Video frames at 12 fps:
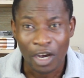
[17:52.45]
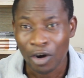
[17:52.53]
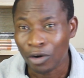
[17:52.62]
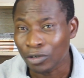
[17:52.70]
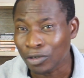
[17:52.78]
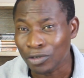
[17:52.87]

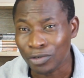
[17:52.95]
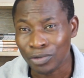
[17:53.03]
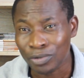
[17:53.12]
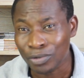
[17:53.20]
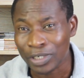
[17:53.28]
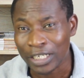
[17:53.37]
or those
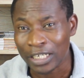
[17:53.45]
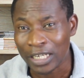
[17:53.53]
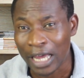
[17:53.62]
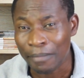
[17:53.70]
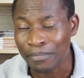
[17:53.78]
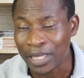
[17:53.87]
who did
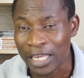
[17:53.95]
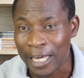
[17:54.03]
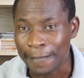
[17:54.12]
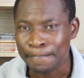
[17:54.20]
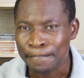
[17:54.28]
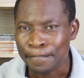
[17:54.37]
MBA,